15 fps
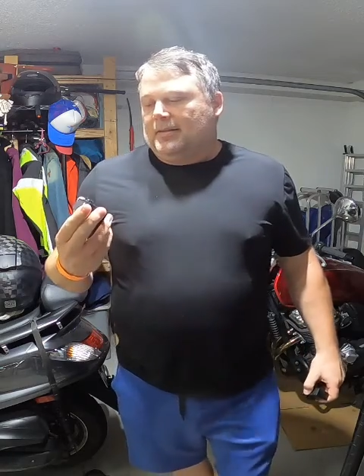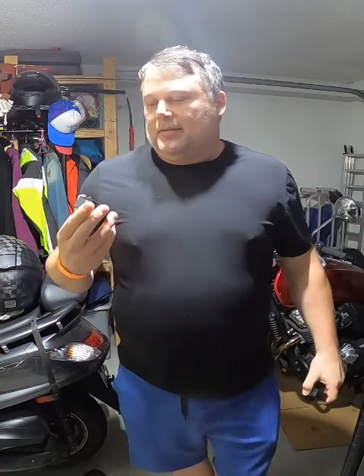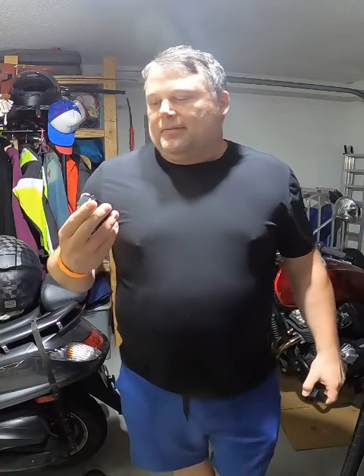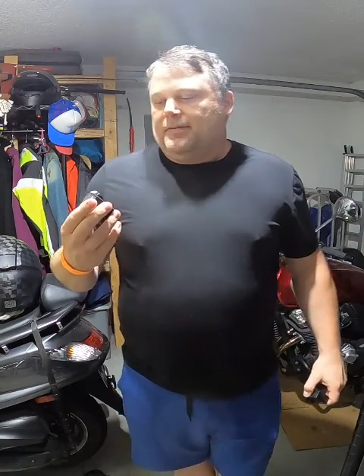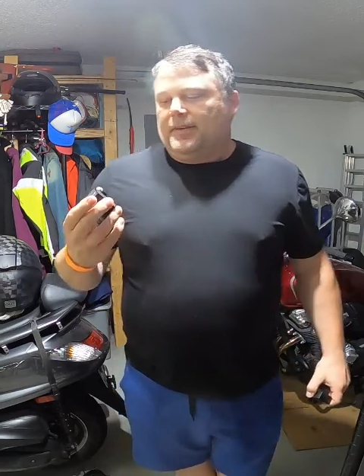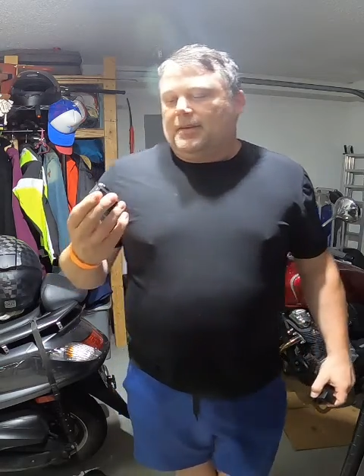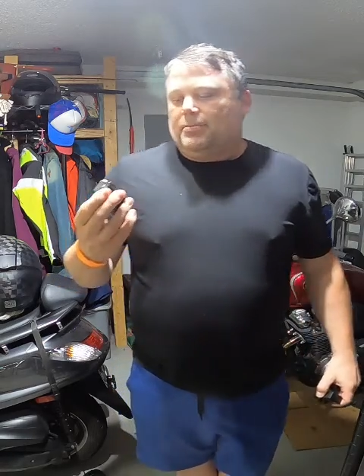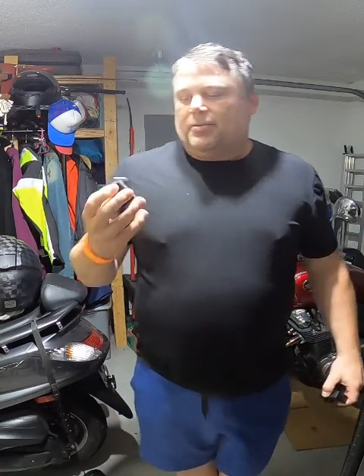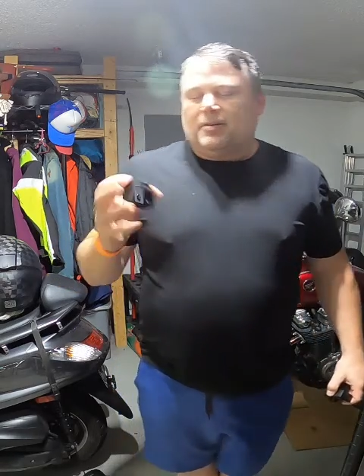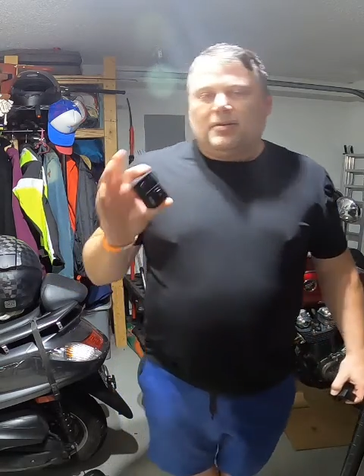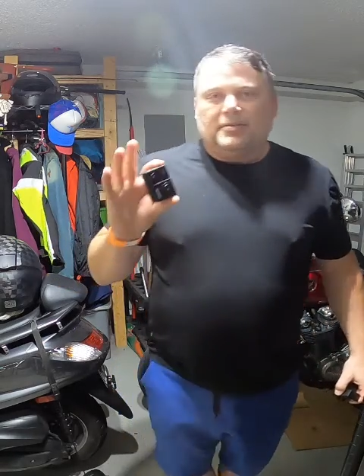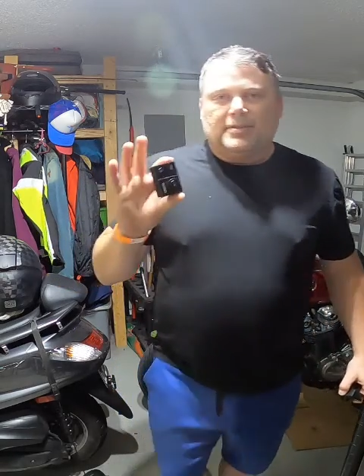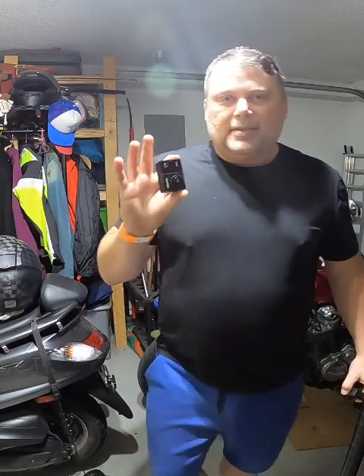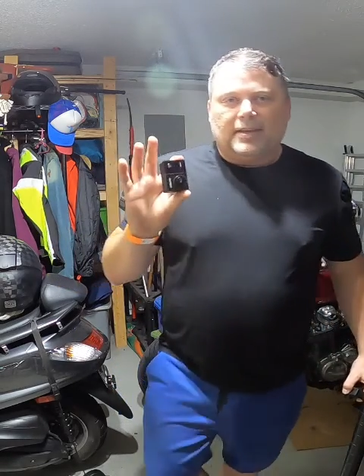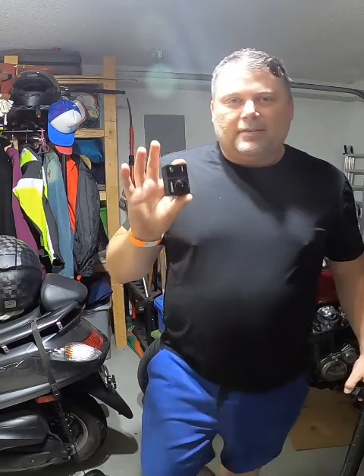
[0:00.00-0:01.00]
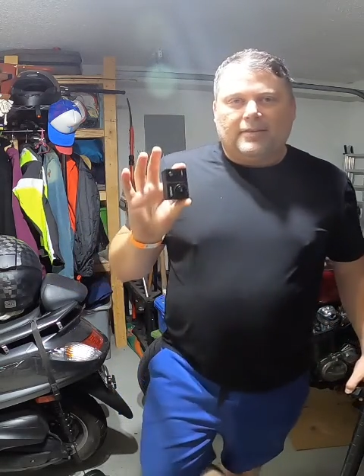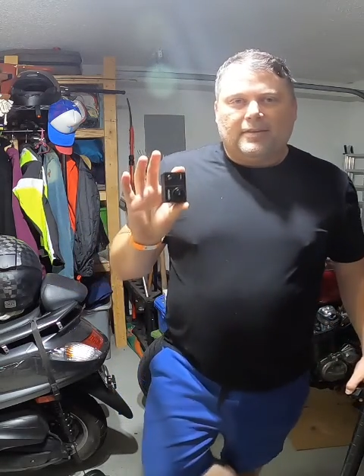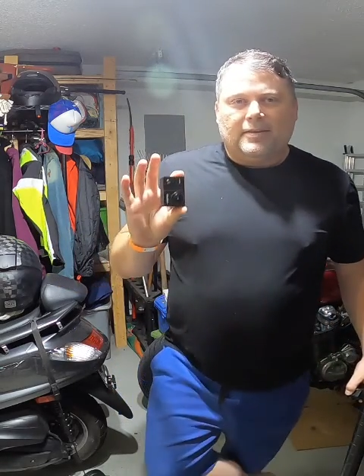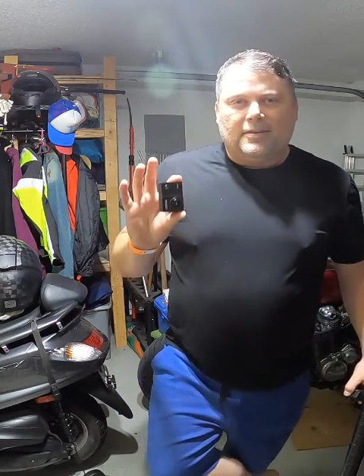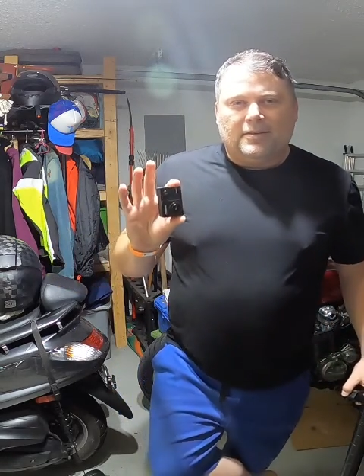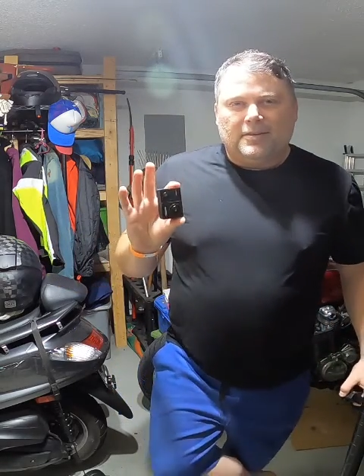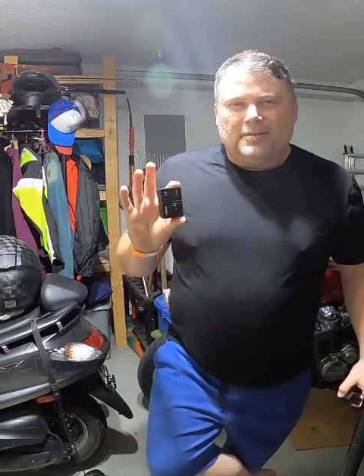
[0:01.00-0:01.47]
V Pro
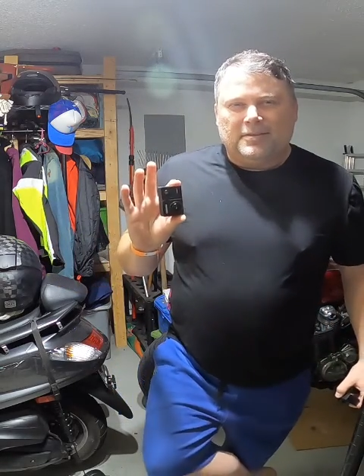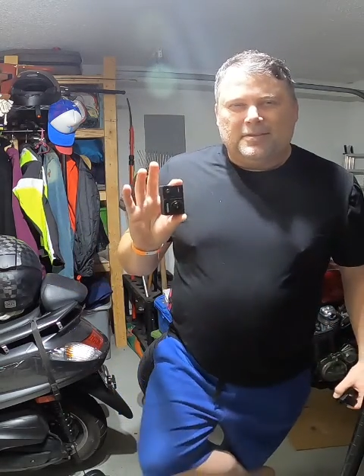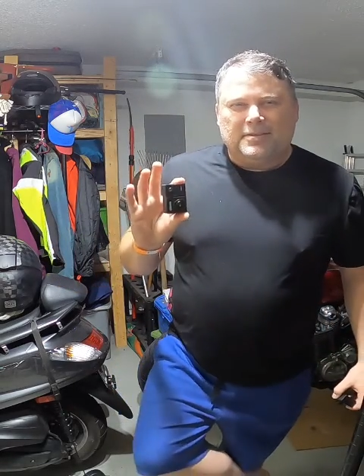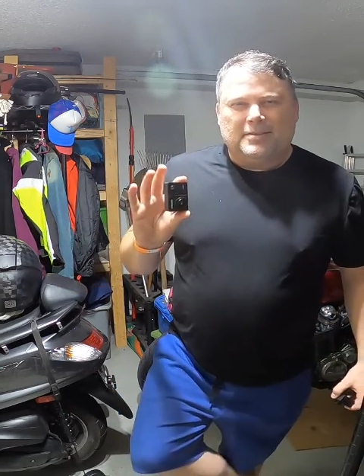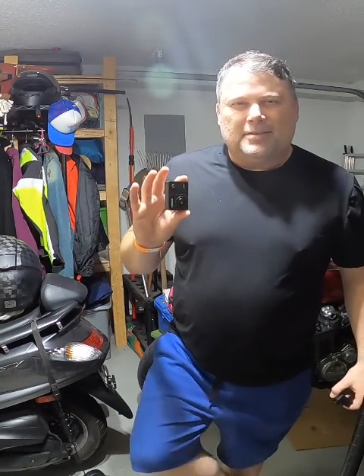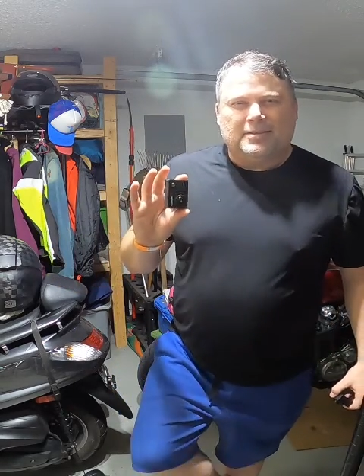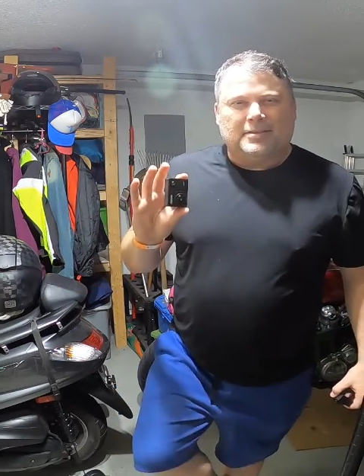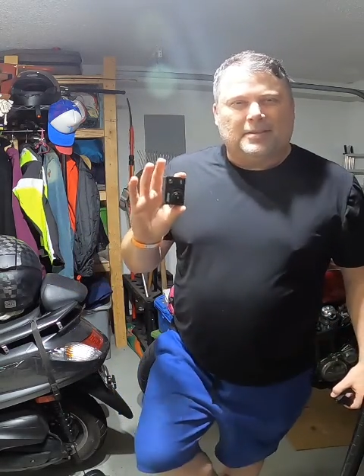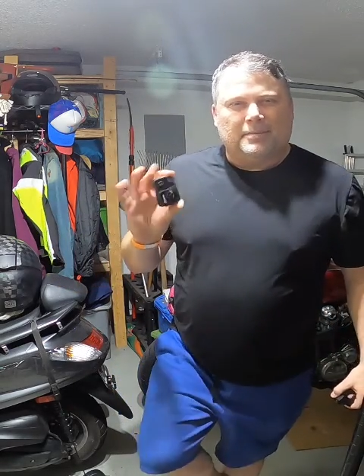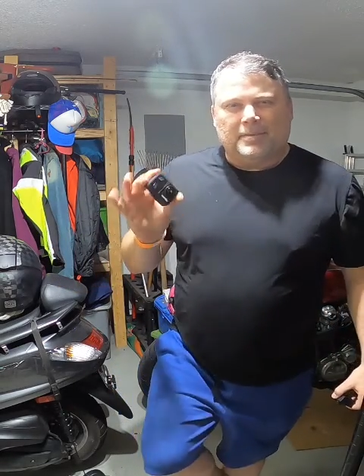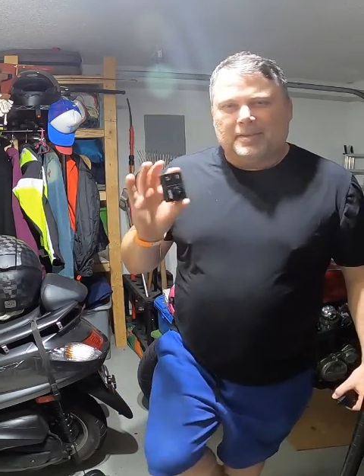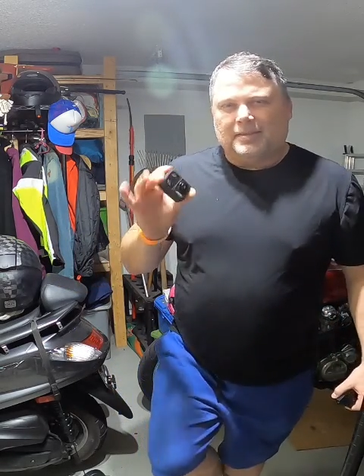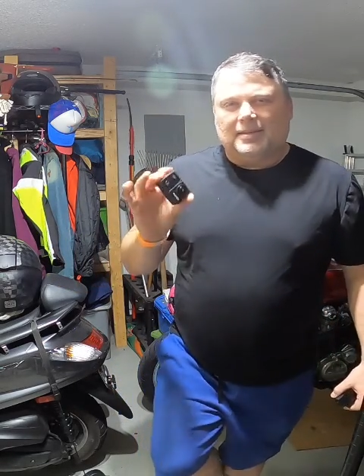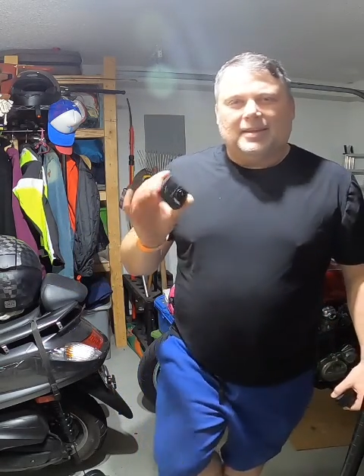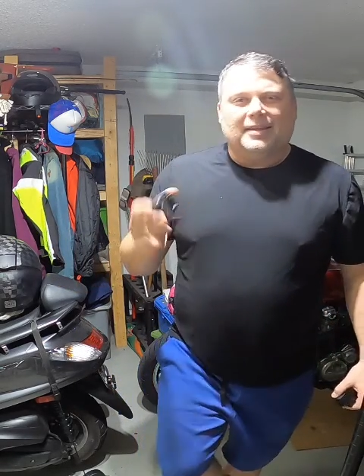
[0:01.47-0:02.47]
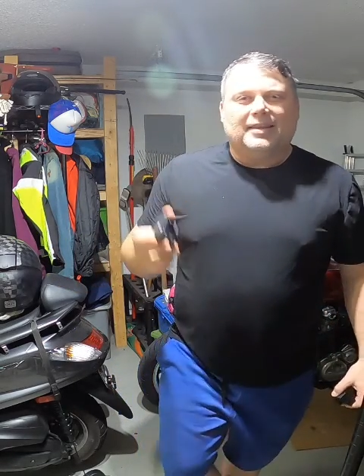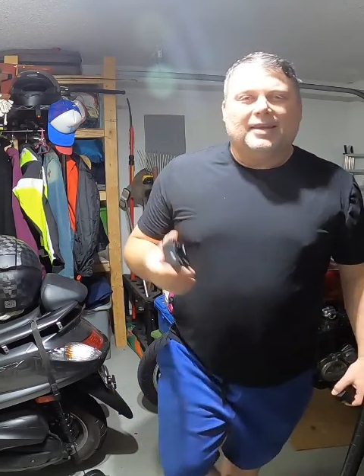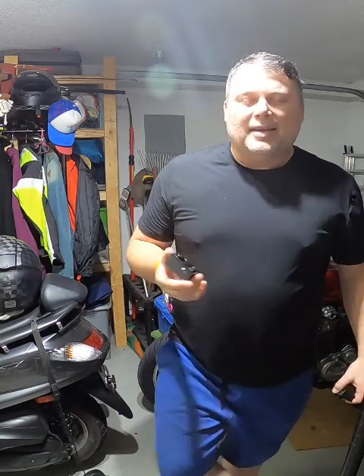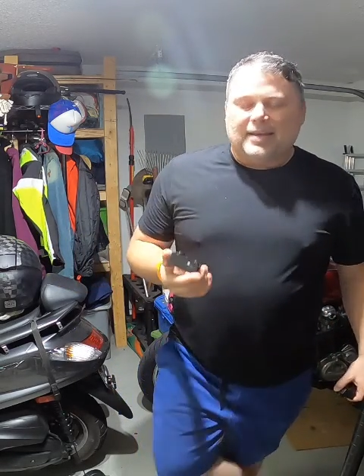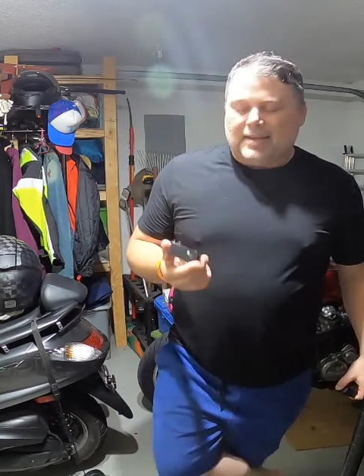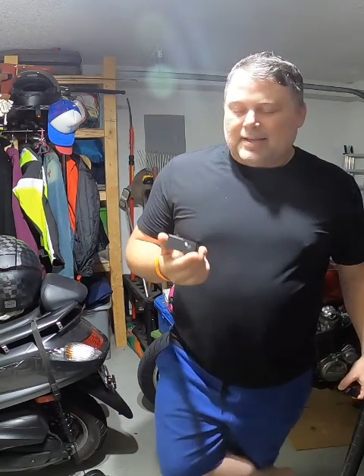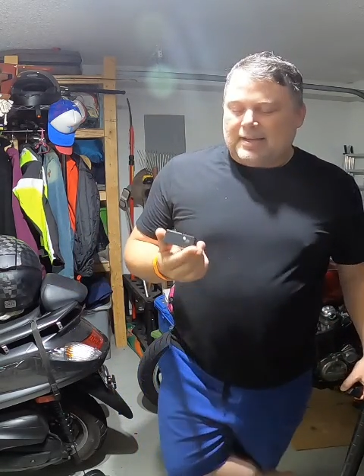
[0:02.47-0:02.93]
7 or something like
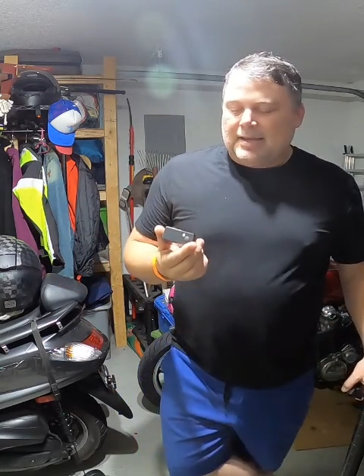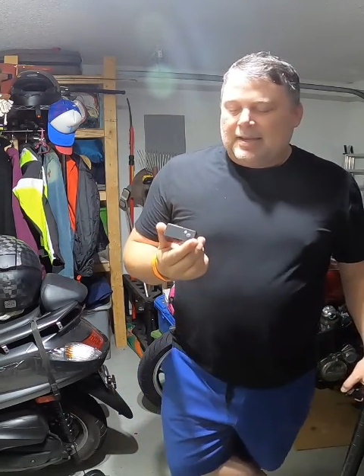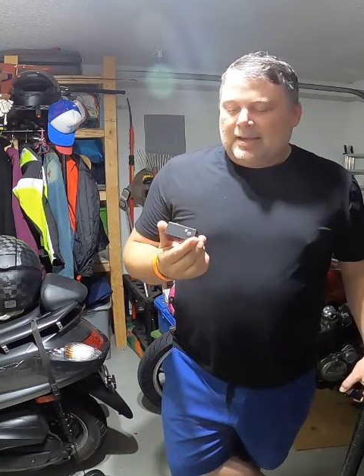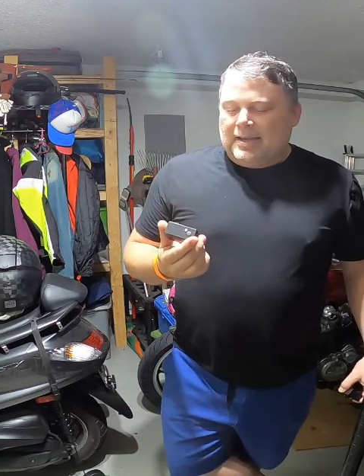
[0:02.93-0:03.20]
that.